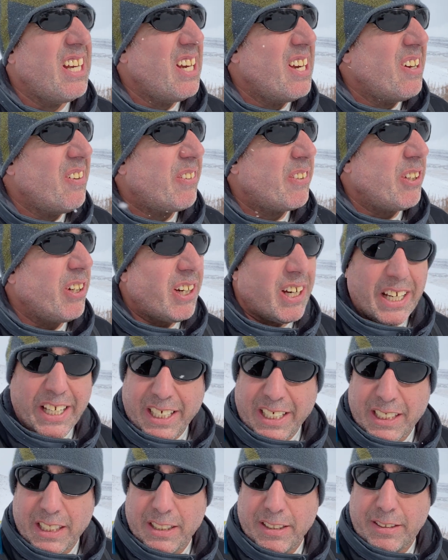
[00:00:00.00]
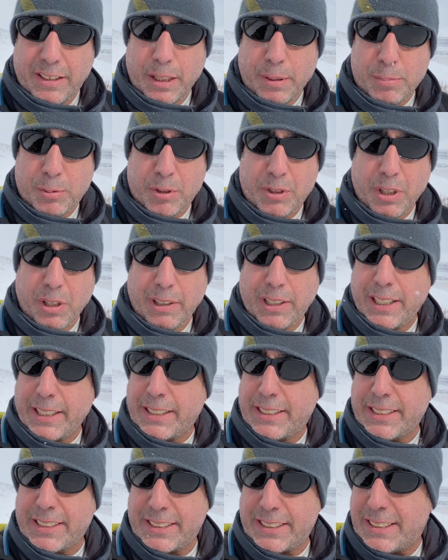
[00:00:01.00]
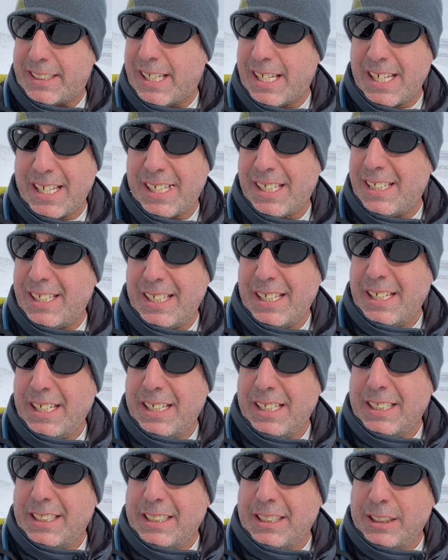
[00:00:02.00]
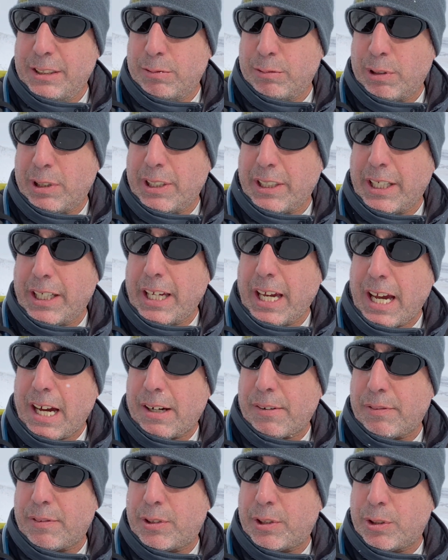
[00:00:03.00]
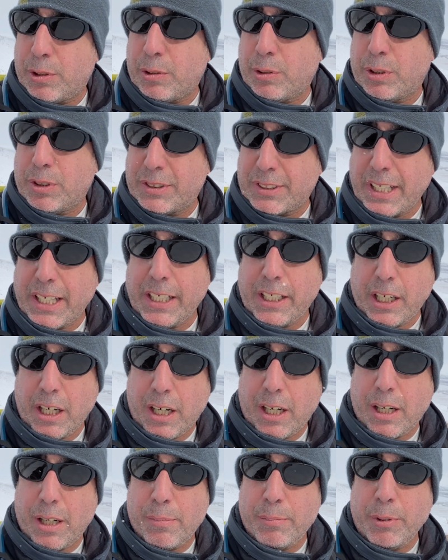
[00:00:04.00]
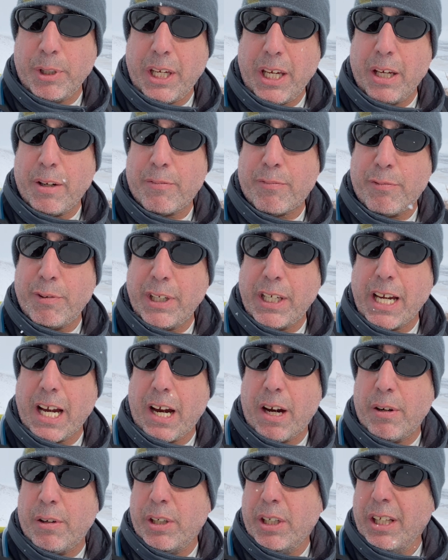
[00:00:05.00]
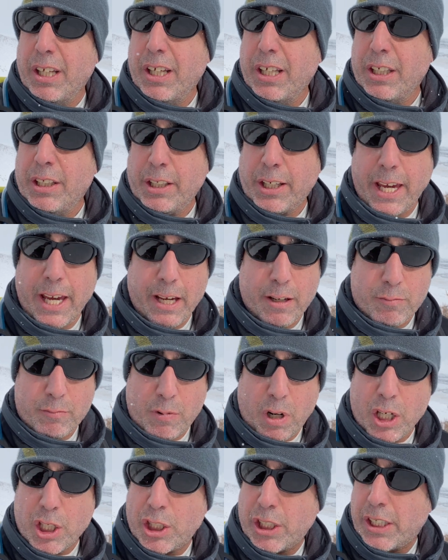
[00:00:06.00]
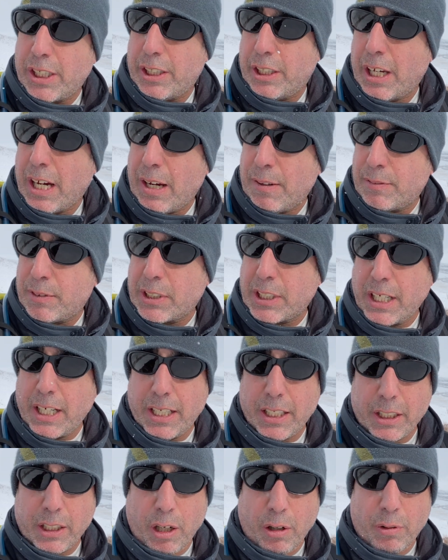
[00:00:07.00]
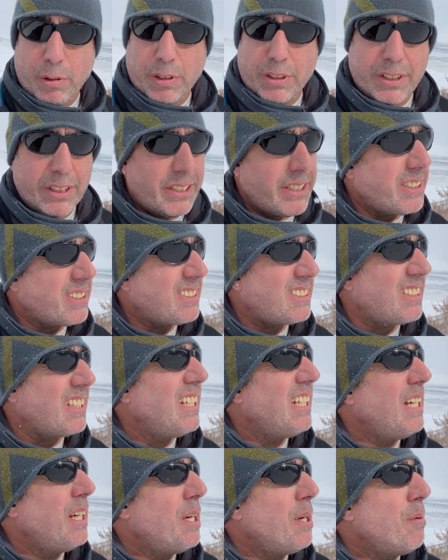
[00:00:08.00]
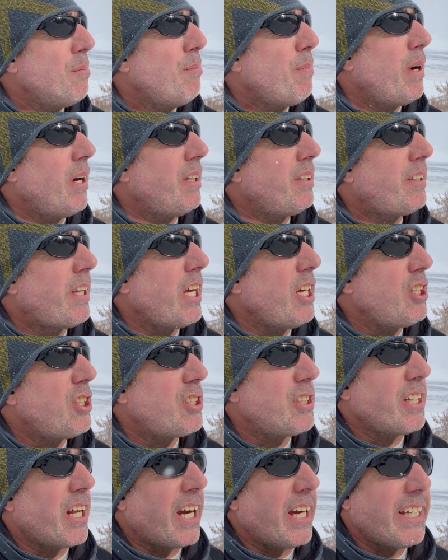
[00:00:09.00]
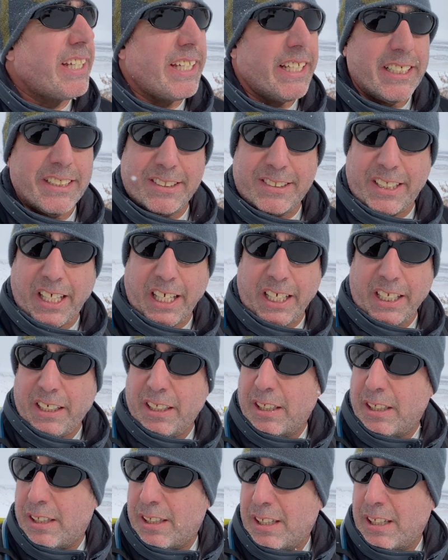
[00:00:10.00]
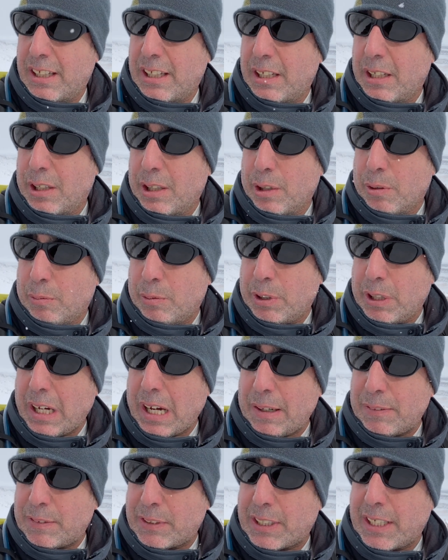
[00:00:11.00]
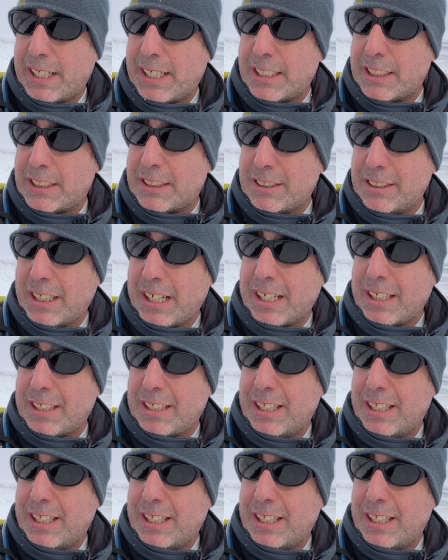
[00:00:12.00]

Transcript: When you're hiking in deep snow like this, you really have to stay calm. You can't freak out. You can't rush it. You have to kind of go into this meditation hiking state where you have to kind of just not